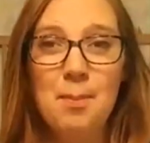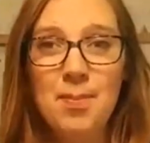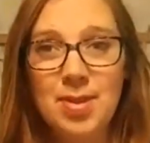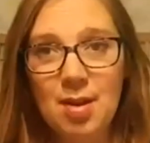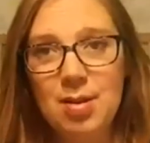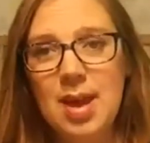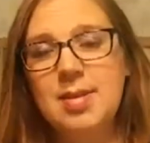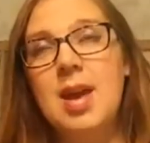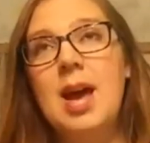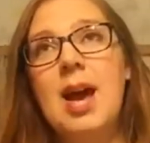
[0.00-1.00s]
So
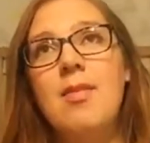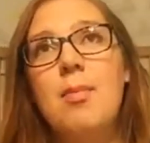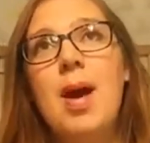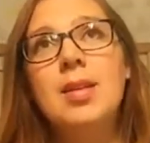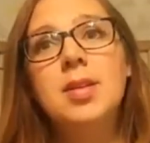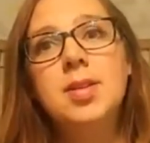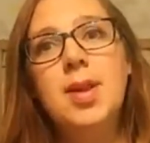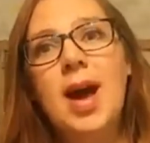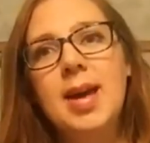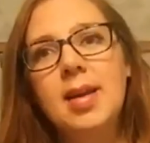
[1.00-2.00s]
yes, I have a
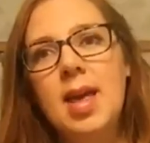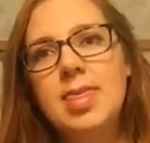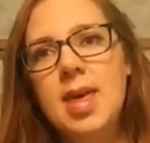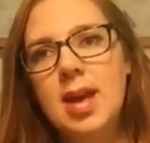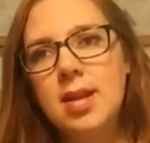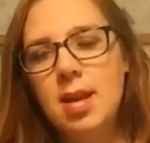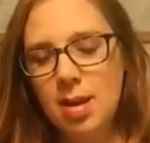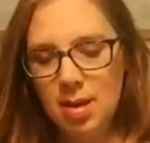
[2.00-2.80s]
balanced diet, and then